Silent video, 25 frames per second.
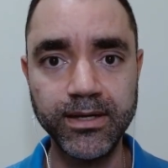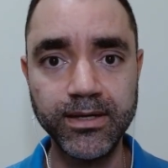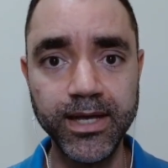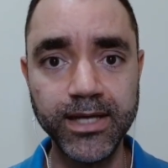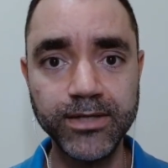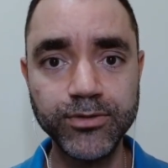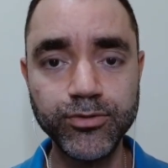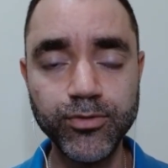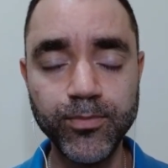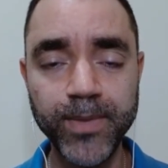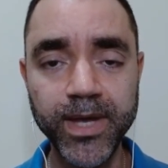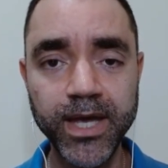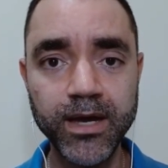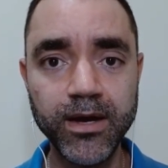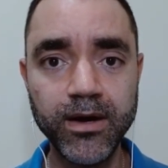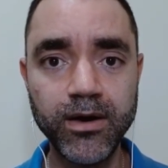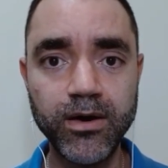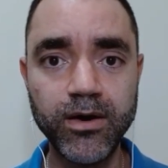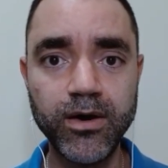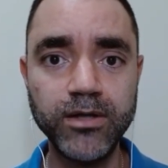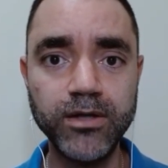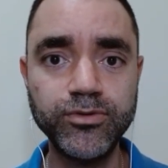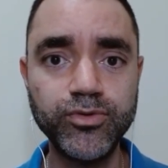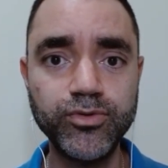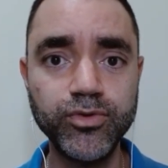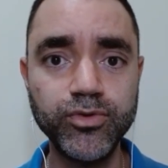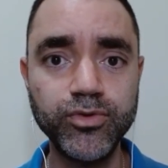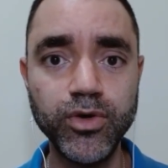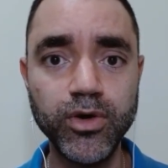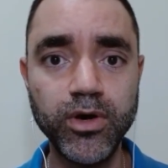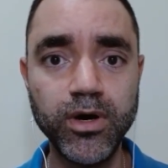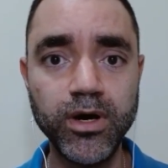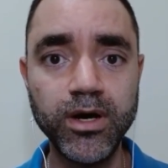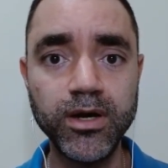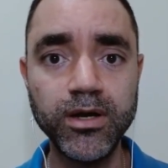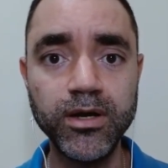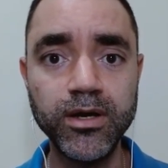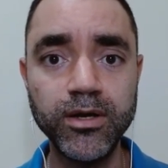resume or to
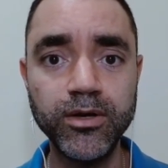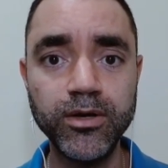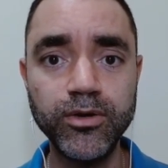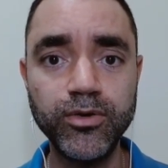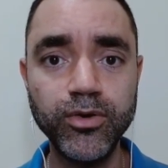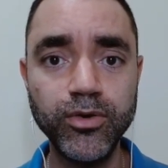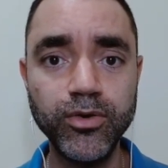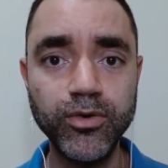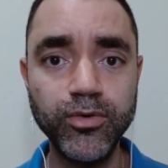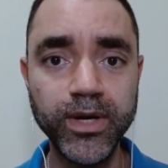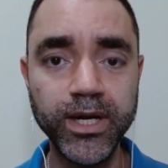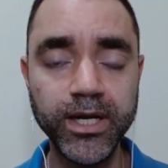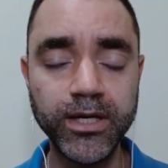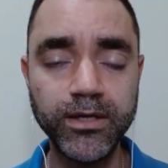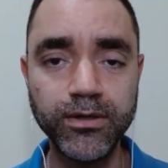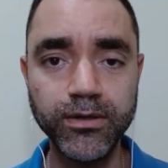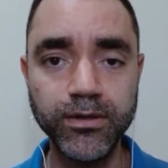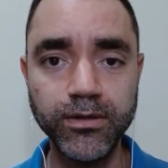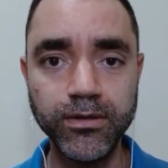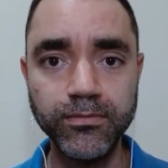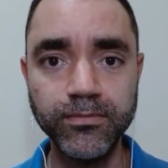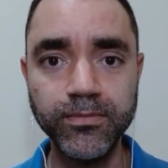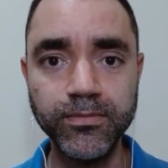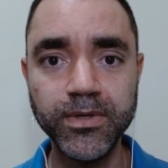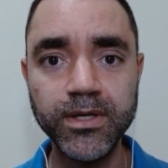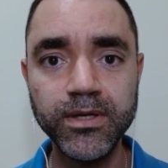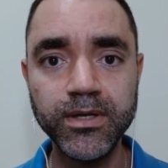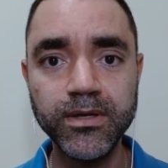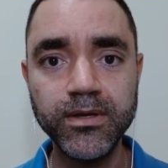your curriculum.